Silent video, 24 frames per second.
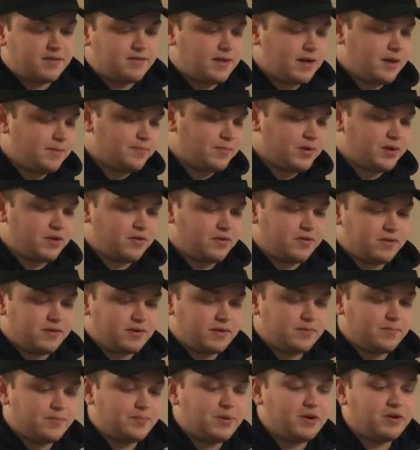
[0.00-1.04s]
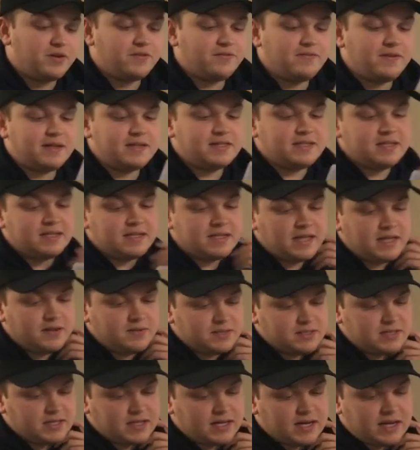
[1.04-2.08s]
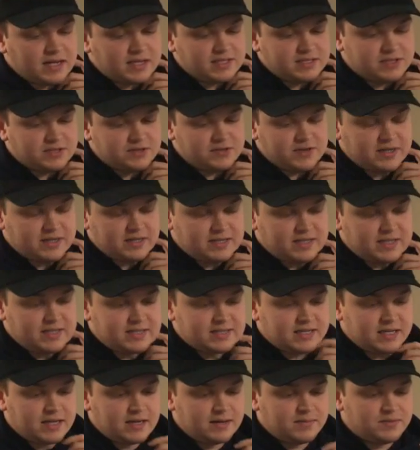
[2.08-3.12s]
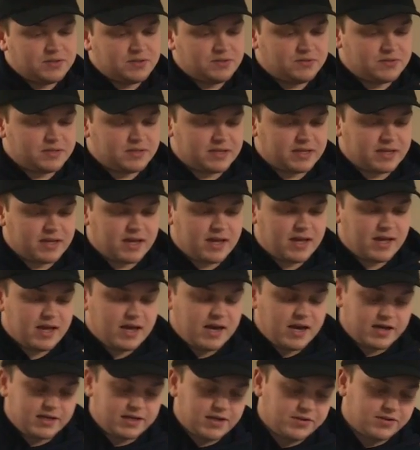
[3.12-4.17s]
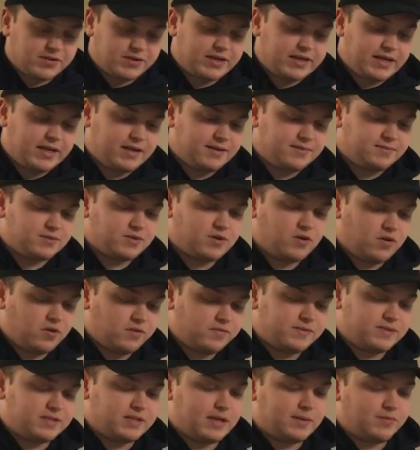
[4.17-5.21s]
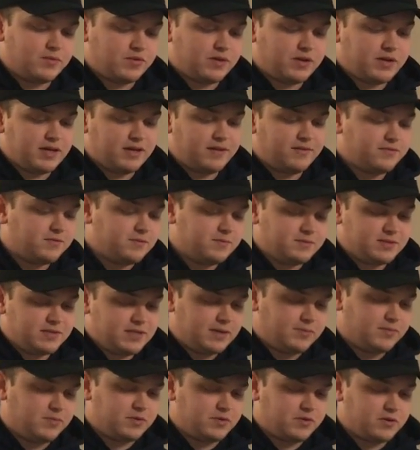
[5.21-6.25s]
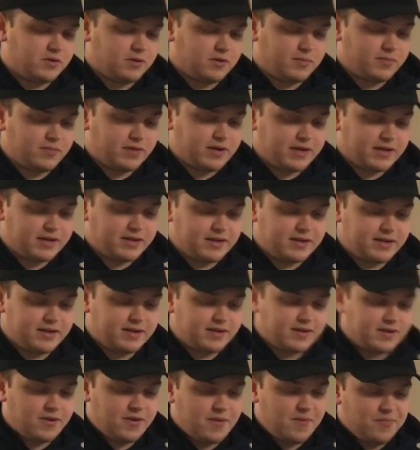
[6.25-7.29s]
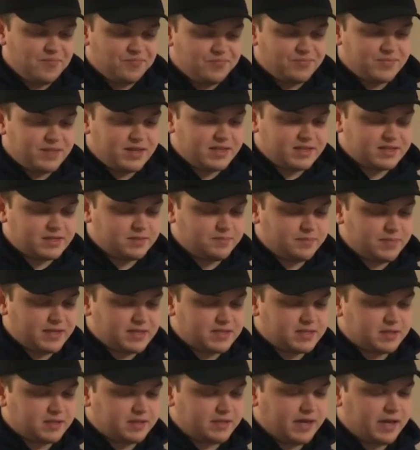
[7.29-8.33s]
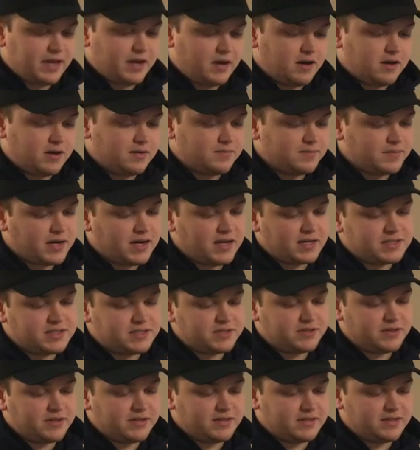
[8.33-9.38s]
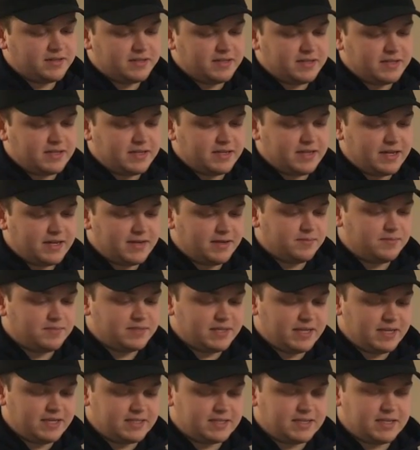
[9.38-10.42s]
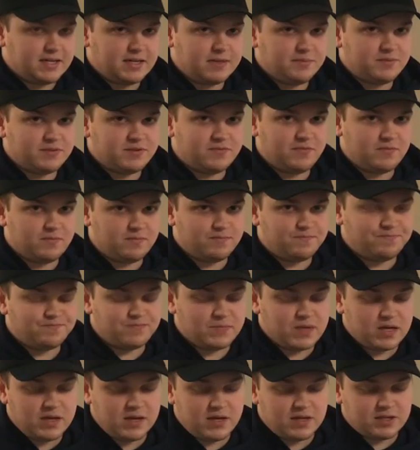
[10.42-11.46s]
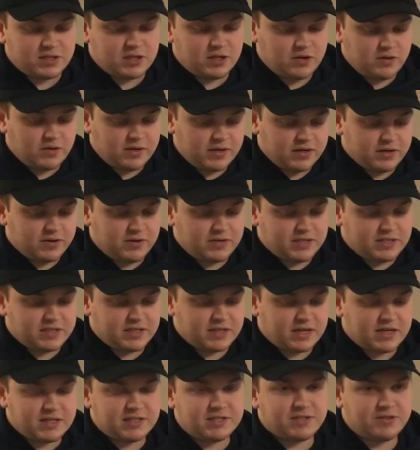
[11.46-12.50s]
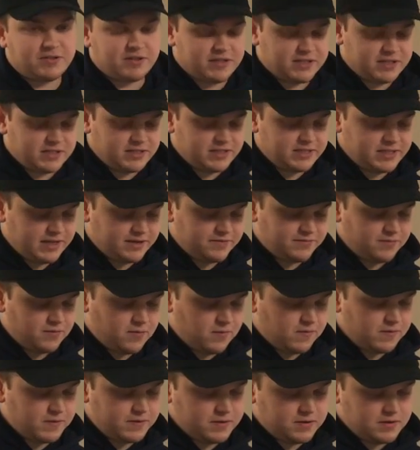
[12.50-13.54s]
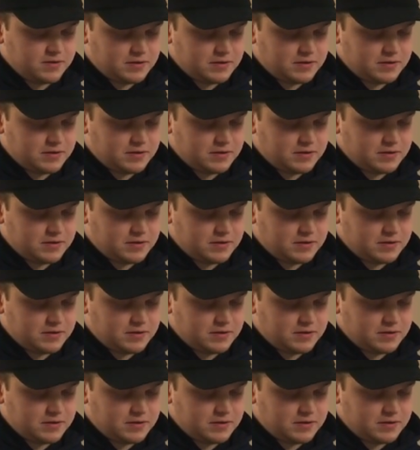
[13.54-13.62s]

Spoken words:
That purified DNA was then concentrated 10 times using another kit called Zymo Kit from Zymo Incorporated. This basically concentrated the DNA 10 times. So an increase in concentration tenfold.